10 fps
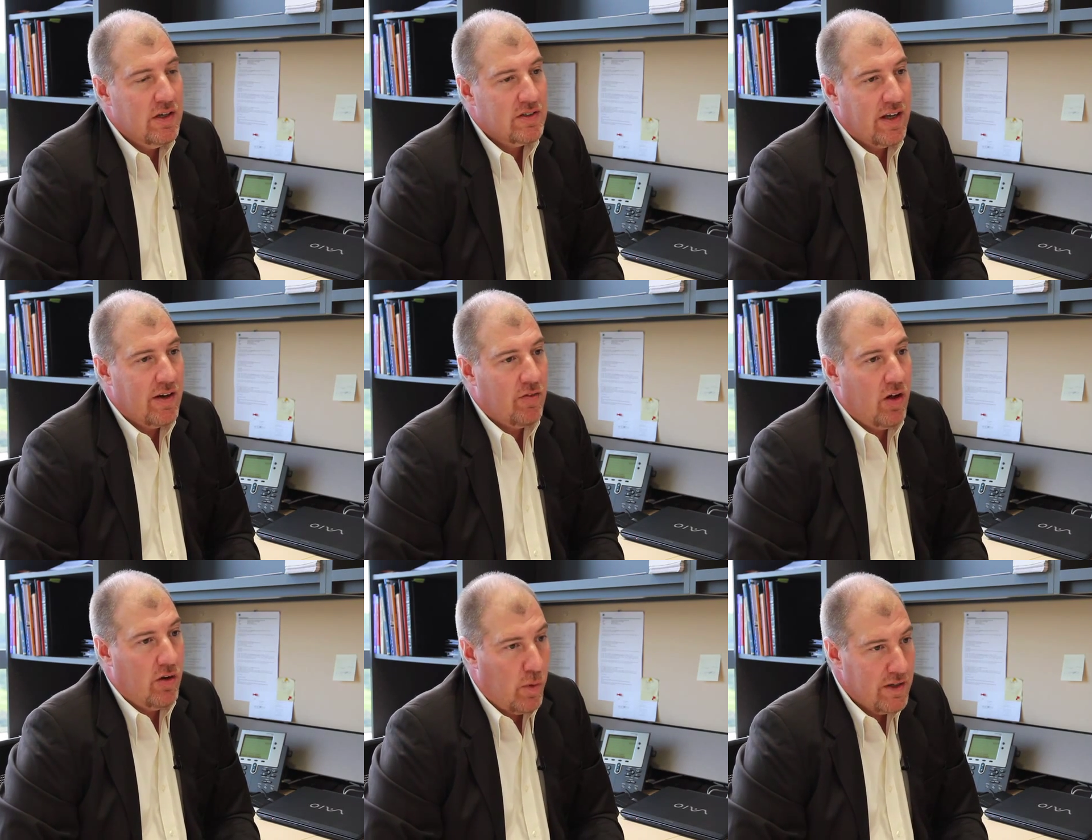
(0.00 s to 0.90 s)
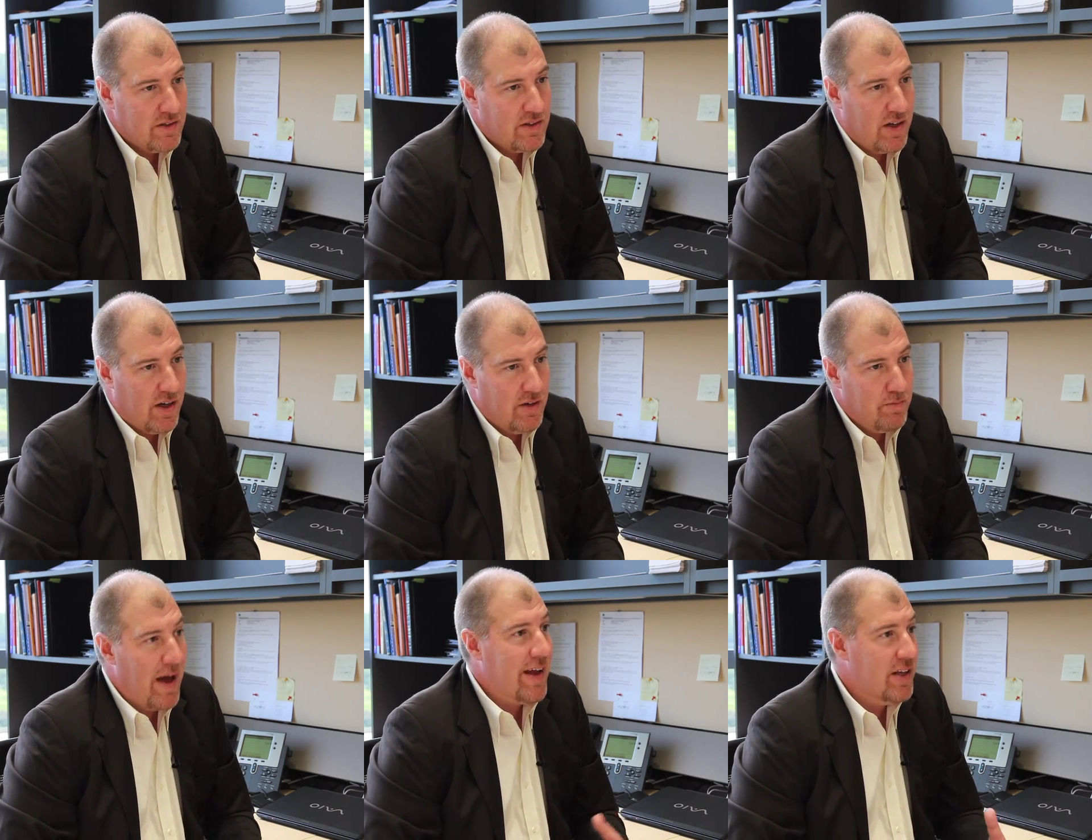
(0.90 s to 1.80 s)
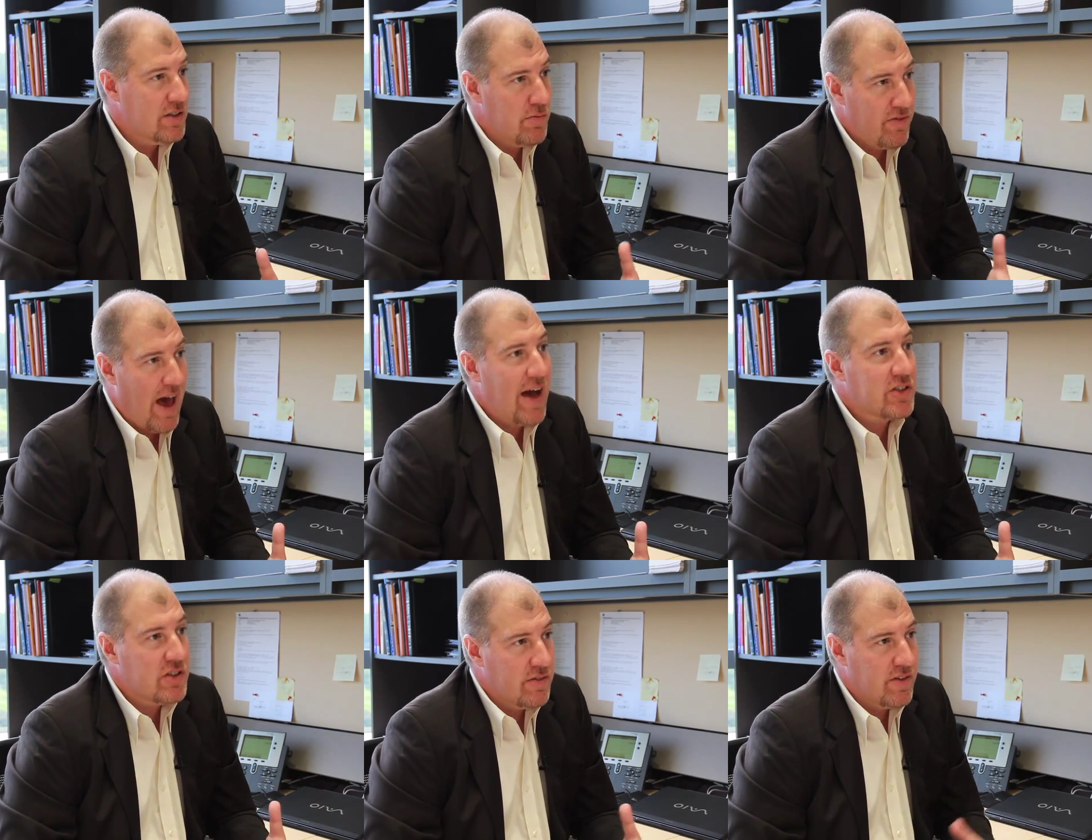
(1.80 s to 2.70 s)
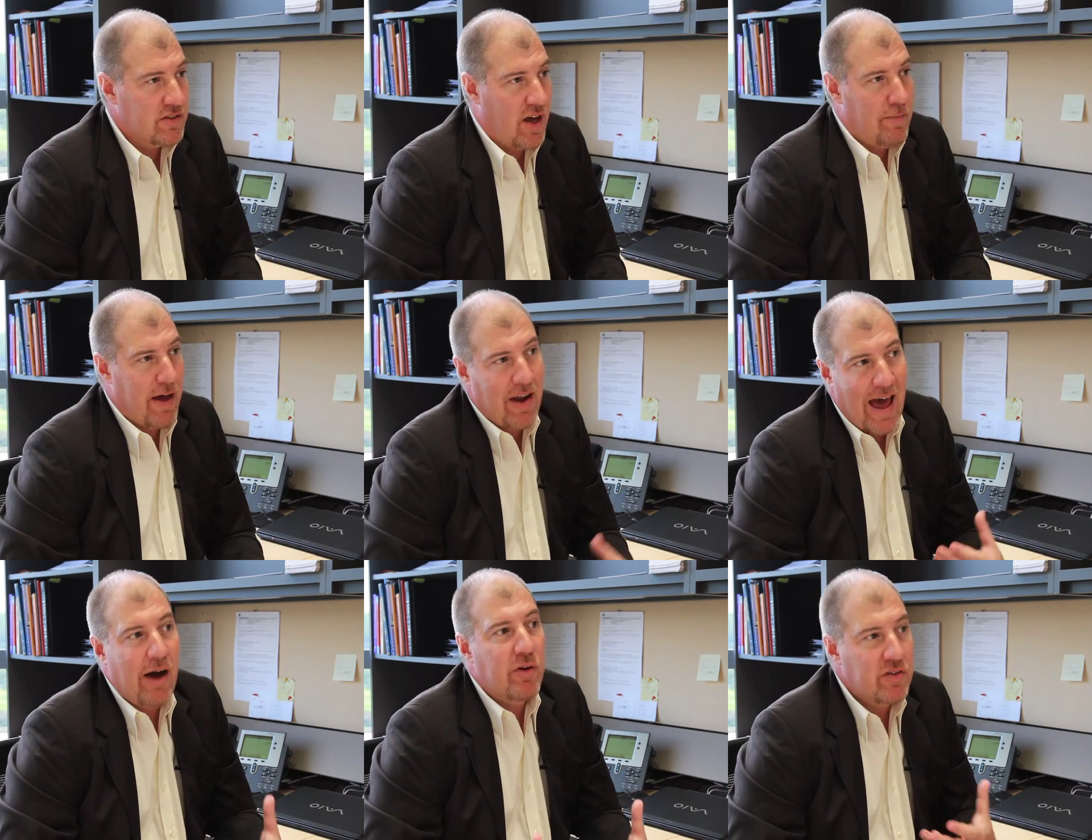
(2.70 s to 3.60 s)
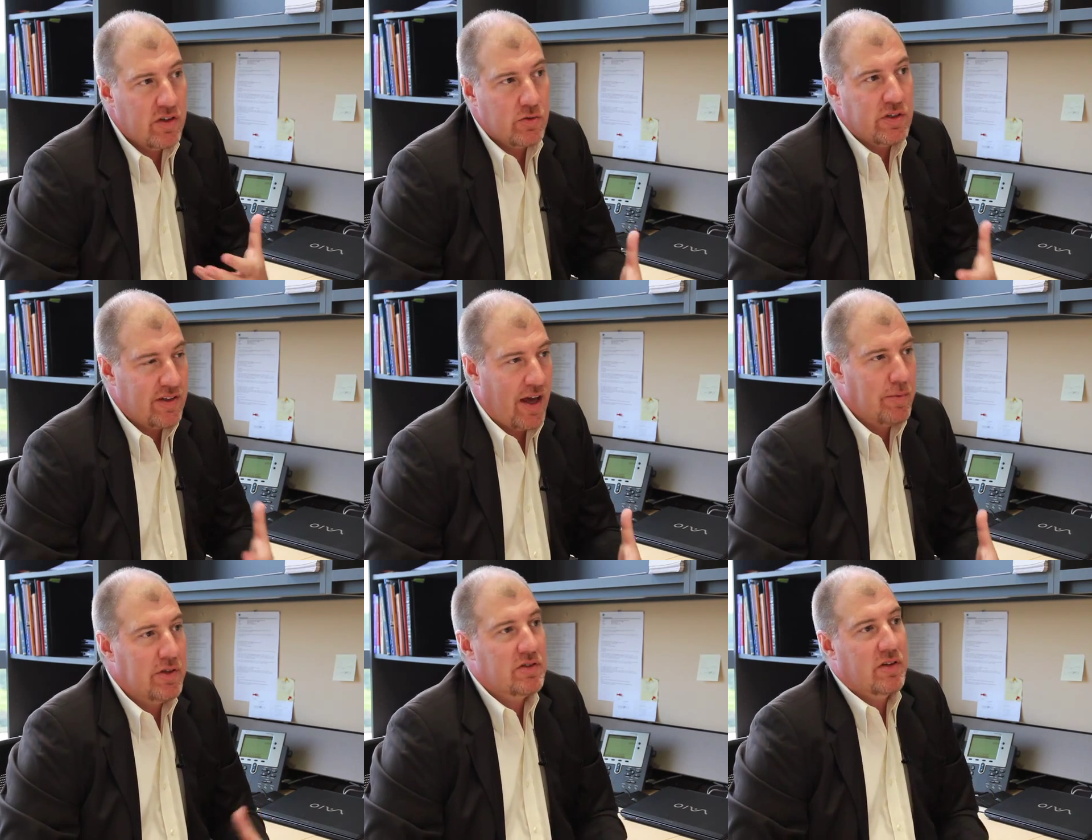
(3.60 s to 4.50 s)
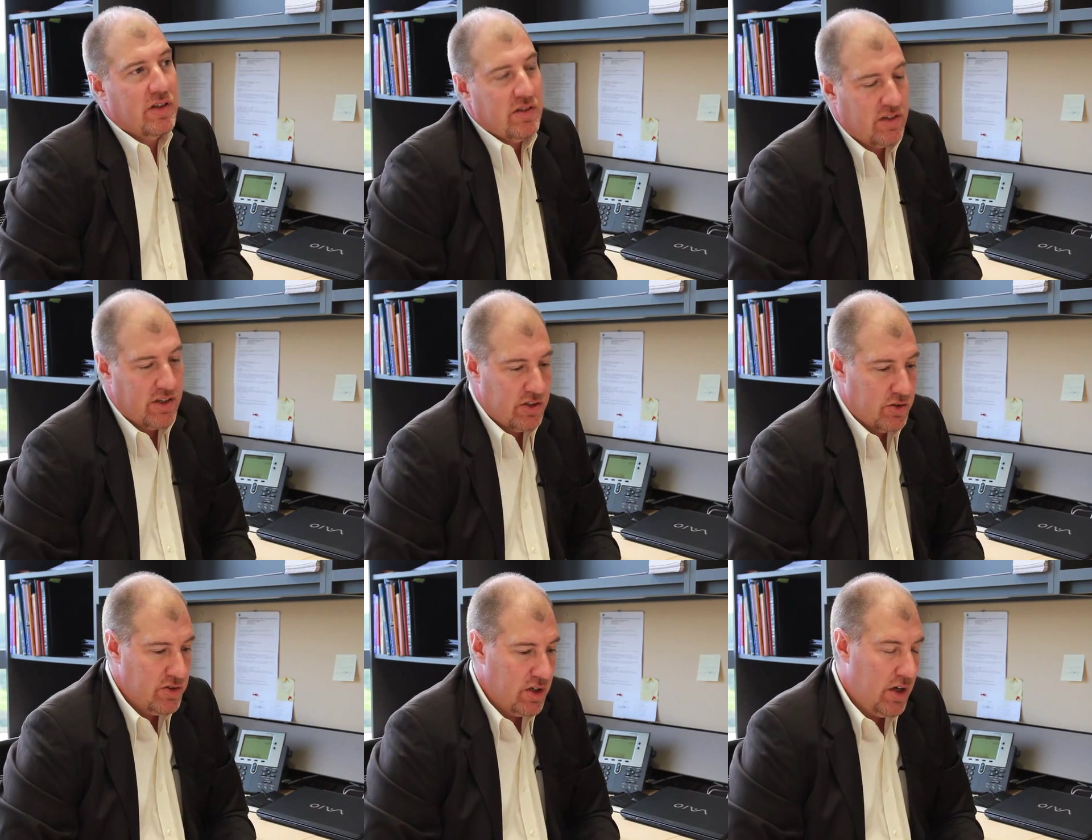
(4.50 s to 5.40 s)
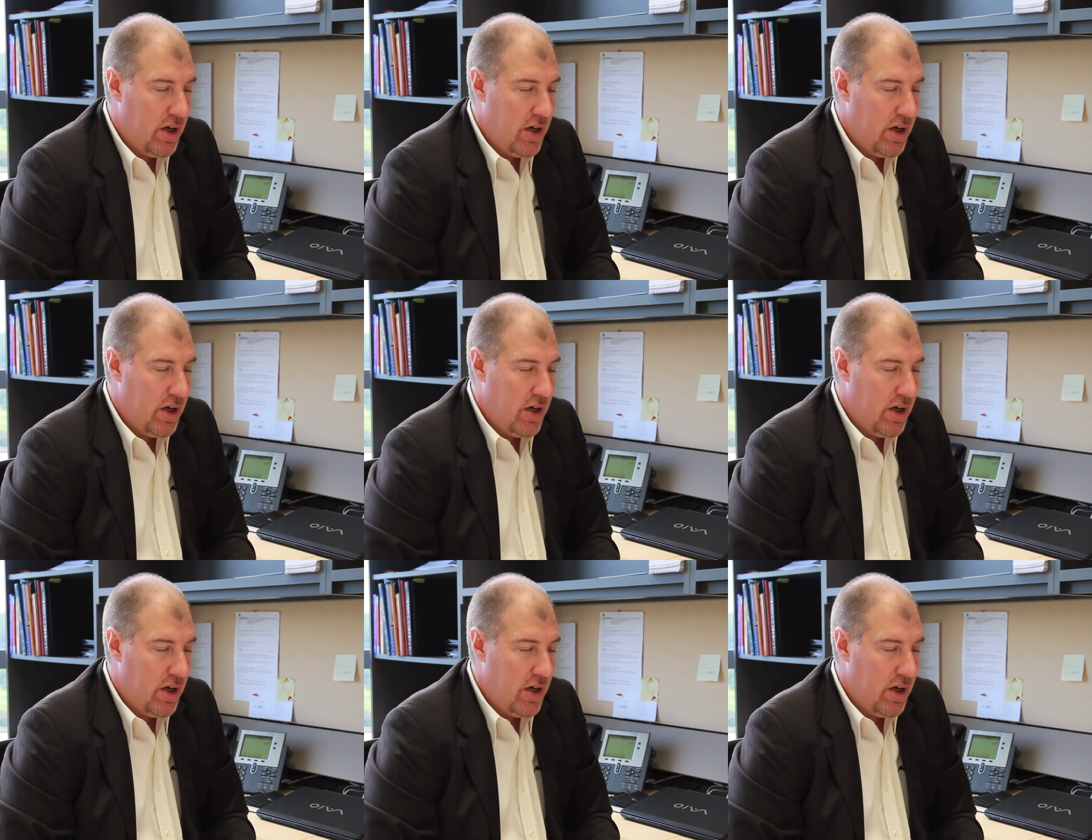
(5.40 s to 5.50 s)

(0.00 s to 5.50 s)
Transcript: Second of all, what's the mechanism of action of this compound? How is it doing damage to these tissues?